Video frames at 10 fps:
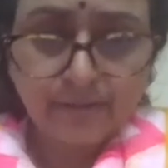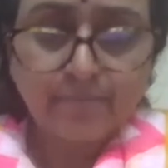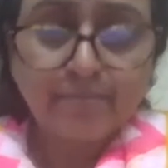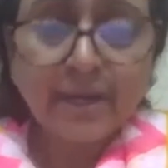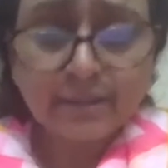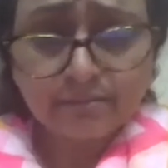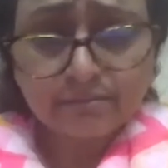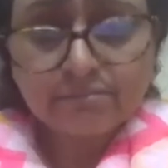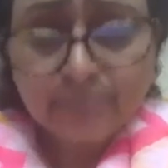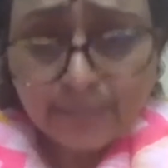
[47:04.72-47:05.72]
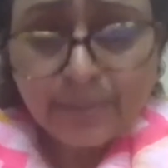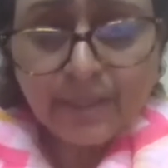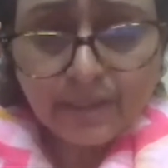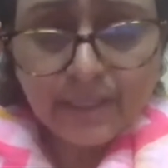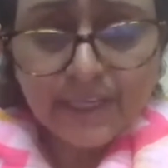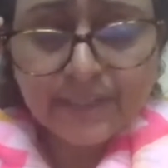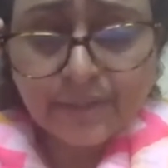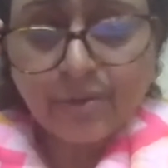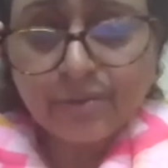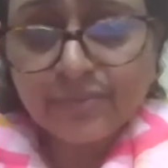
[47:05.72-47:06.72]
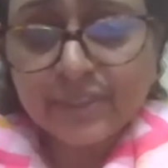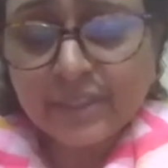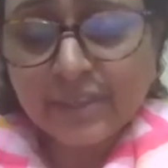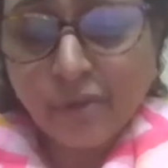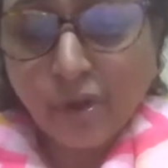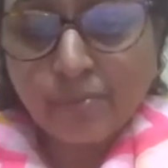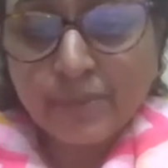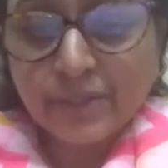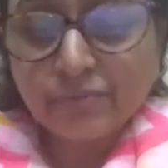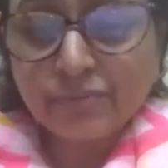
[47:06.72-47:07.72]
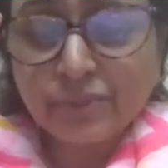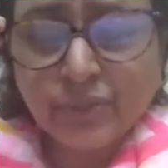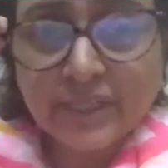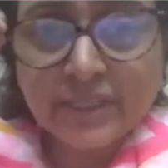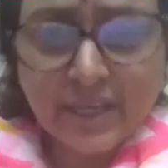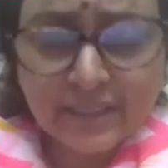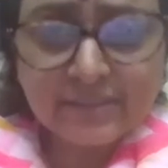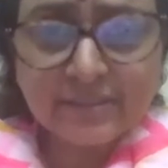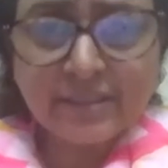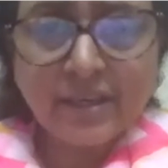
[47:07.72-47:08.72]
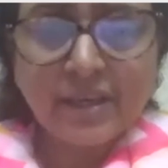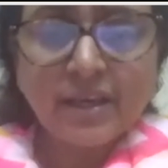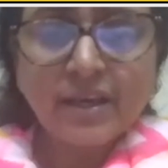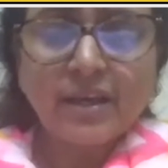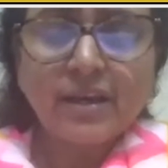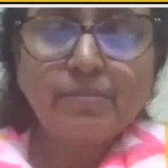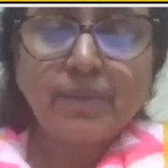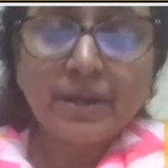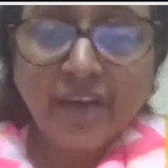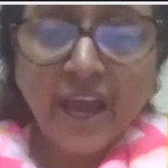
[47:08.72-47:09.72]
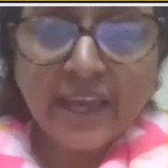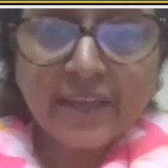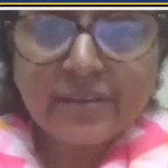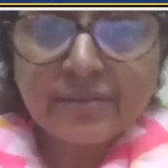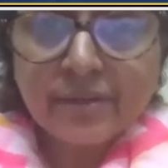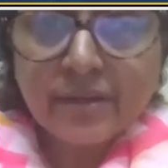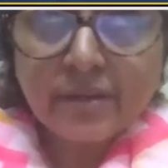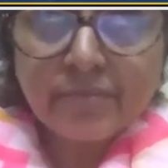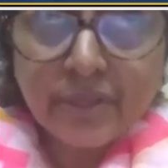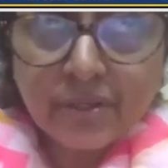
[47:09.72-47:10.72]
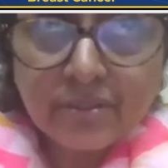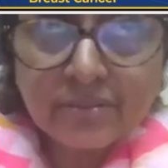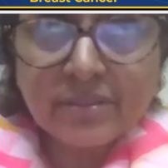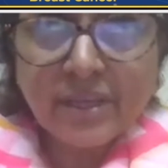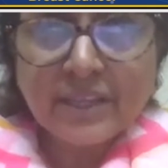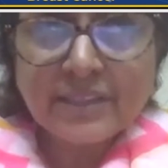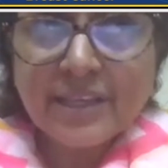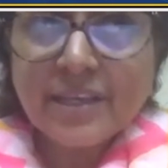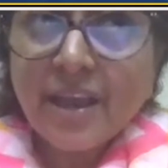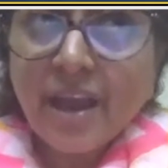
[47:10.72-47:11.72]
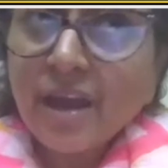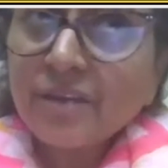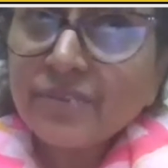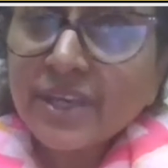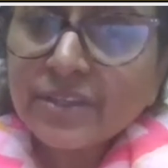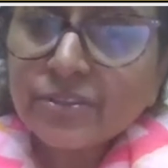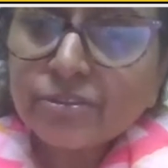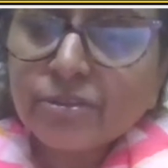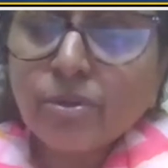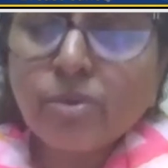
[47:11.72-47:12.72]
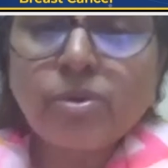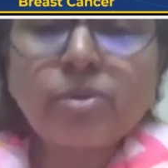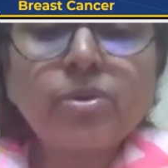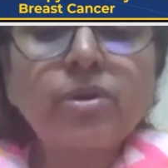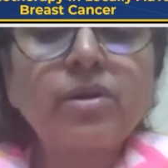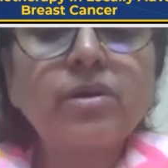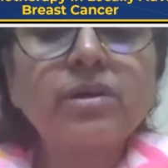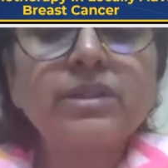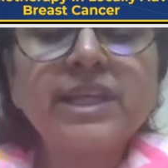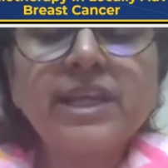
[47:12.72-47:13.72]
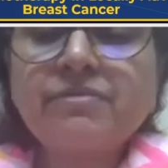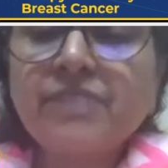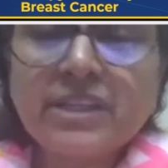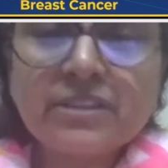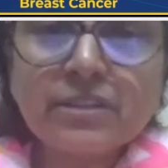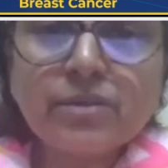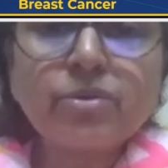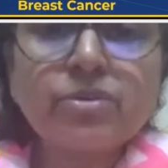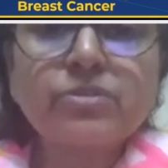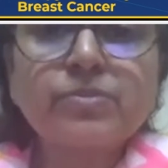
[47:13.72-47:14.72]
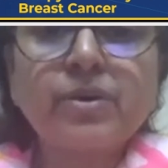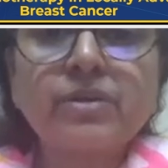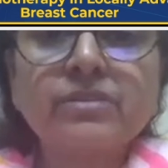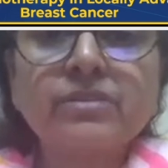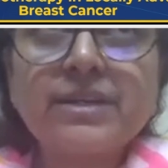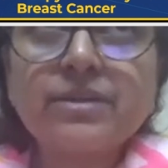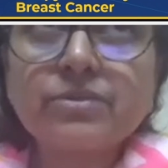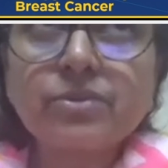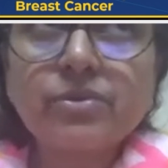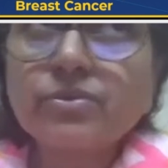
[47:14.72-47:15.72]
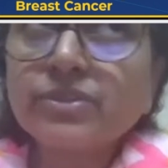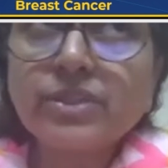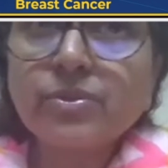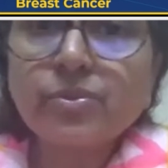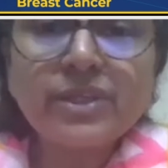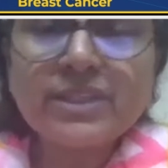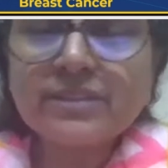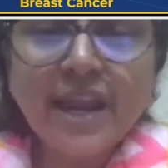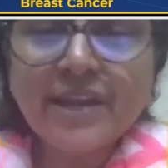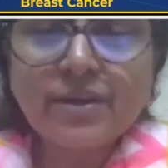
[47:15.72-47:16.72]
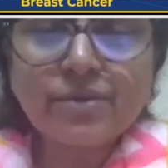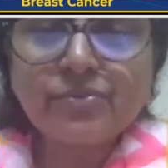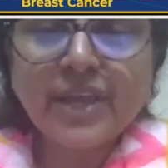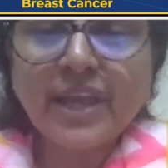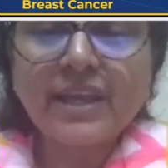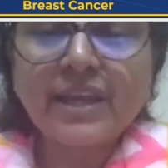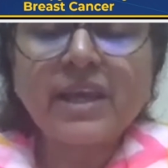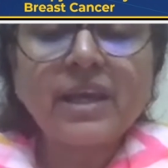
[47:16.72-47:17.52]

But maybe later on with evolvement of newer drugs. But why? Because they are very slow, they give very slow response. Letrozole was the only standard of care.